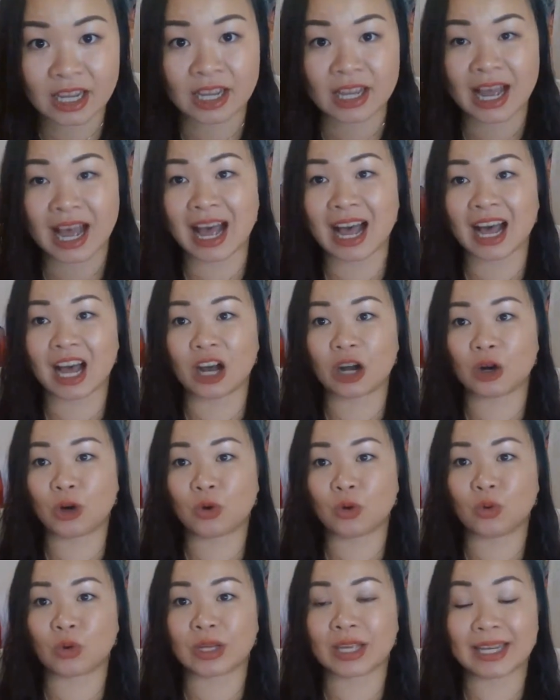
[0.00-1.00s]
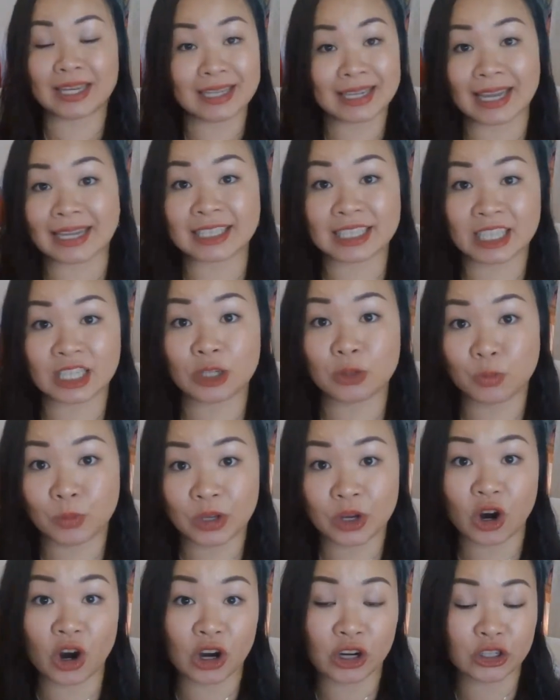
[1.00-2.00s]
how connected
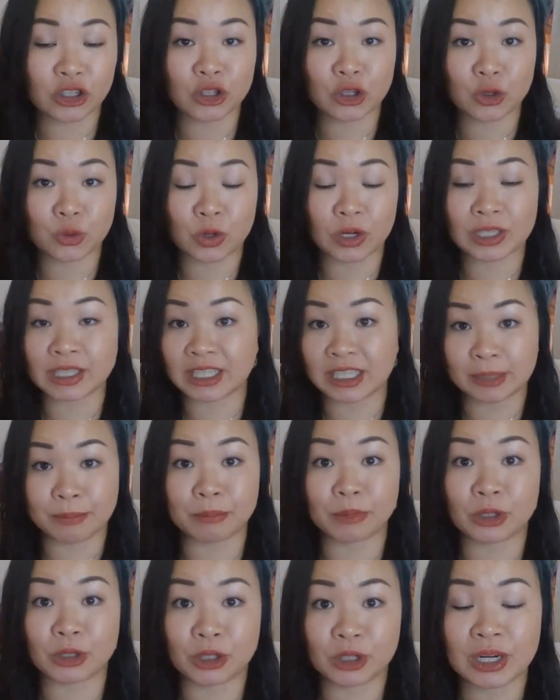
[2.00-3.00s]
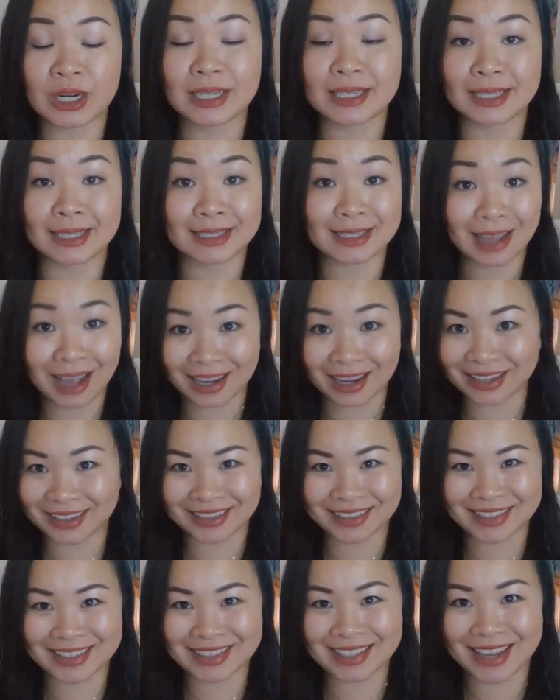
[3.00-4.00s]
we are to our deeper
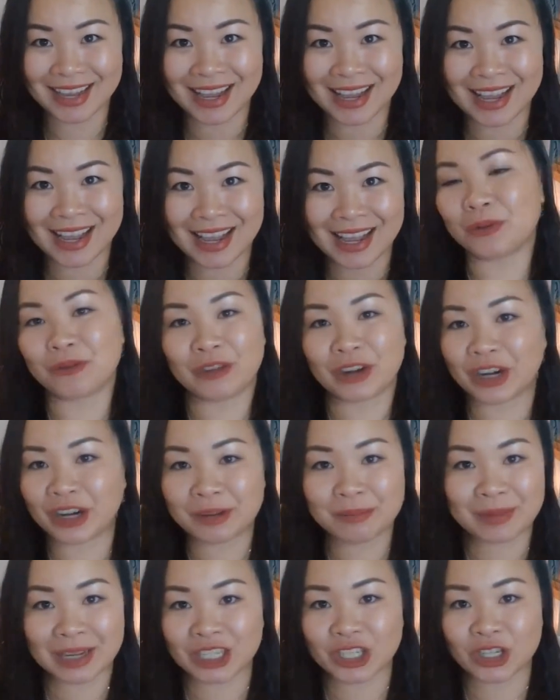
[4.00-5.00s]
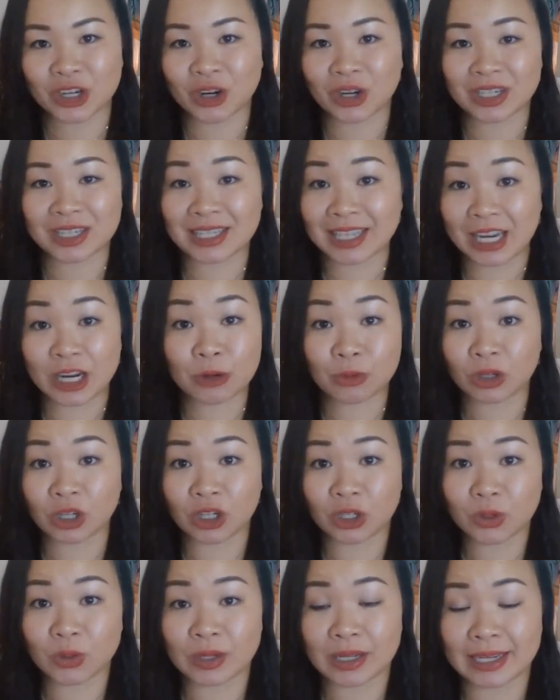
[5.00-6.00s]
desires. Very much our
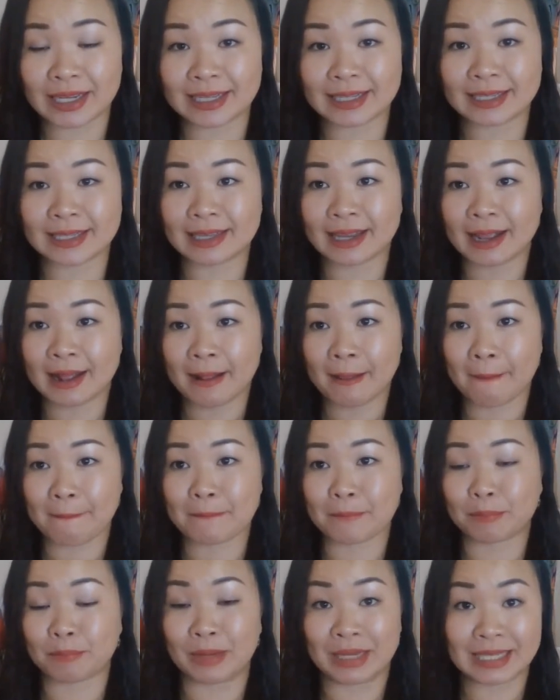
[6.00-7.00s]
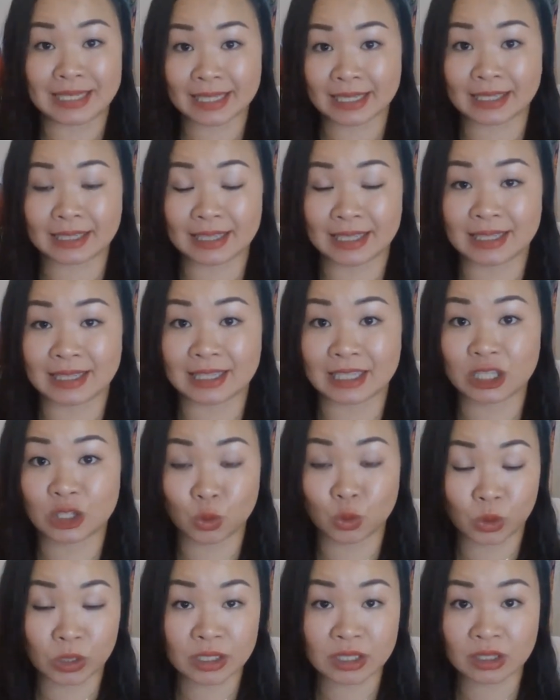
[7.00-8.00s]
sacral is basically the
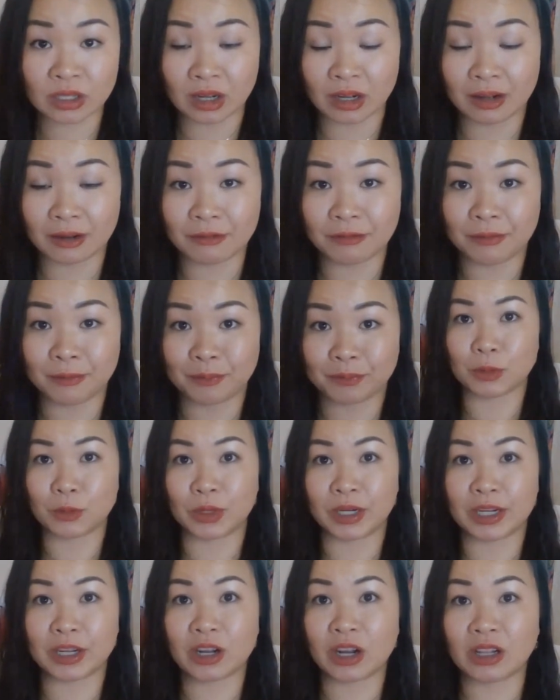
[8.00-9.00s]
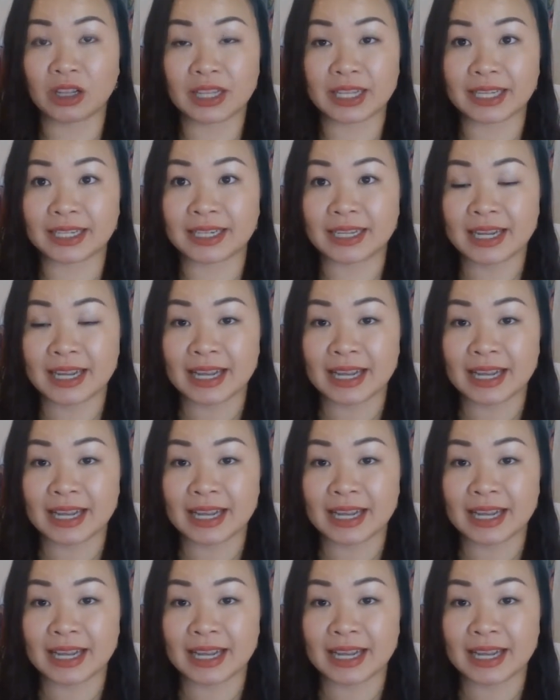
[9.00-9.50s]
source of, what do you call it?